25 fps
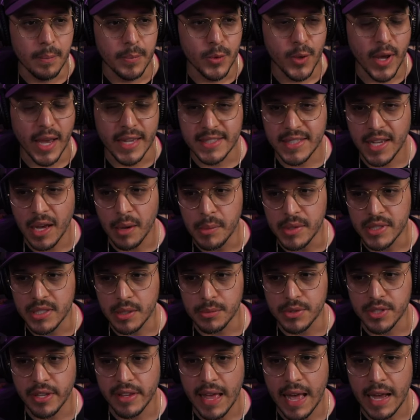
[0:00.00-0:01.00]
guys cut me
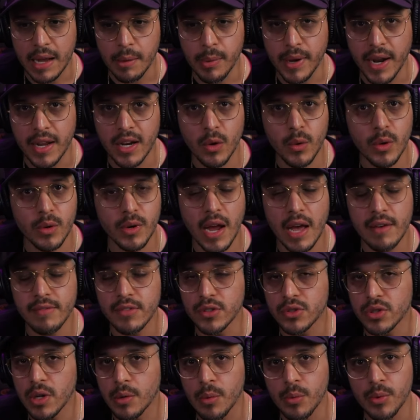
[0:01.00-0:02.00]
some slack, but I know we were having
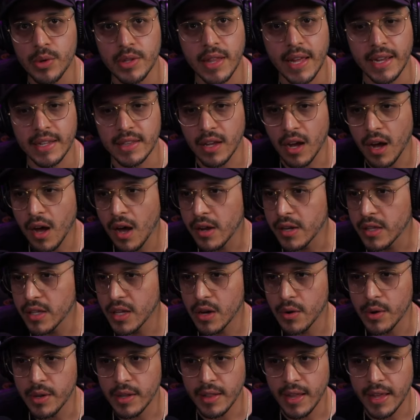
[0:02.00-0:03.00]
trouble with, like, the
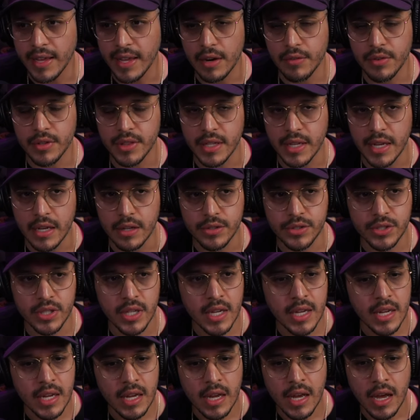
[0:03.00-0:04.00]
audio and, like, everything else.
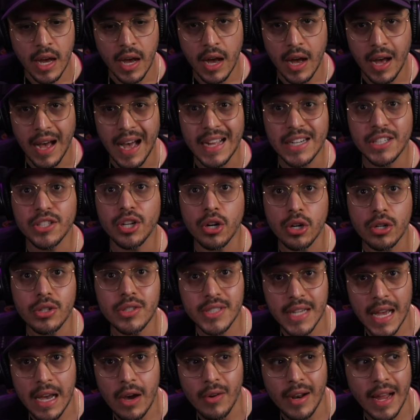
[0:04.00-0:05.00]
It
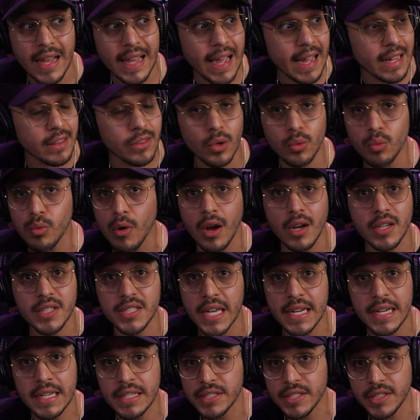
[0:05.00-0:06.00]
turns out I had the wrong
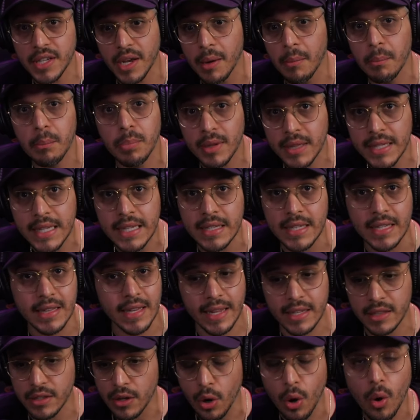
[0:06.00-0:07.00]
settings completely.
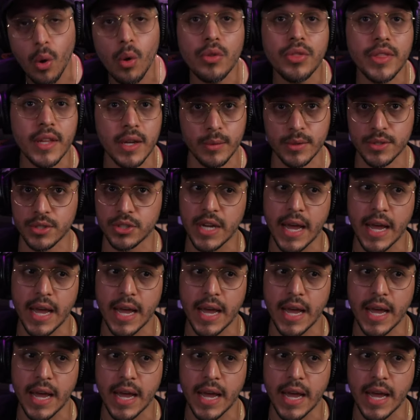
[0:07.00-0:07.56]
Like, the whole thing was